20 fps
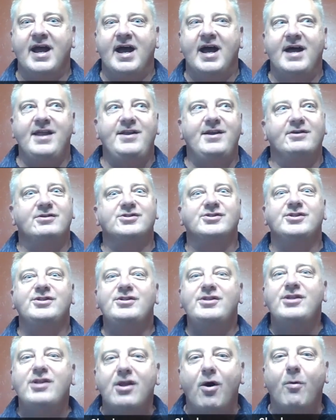And there's
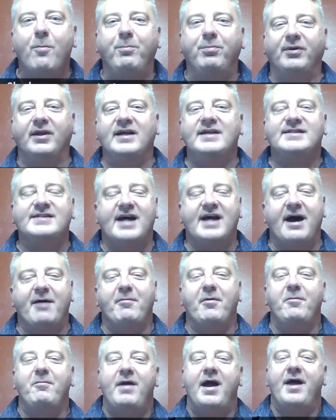no place I
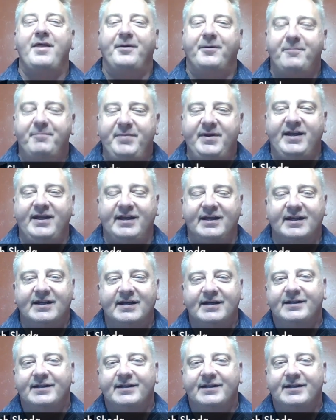would rather be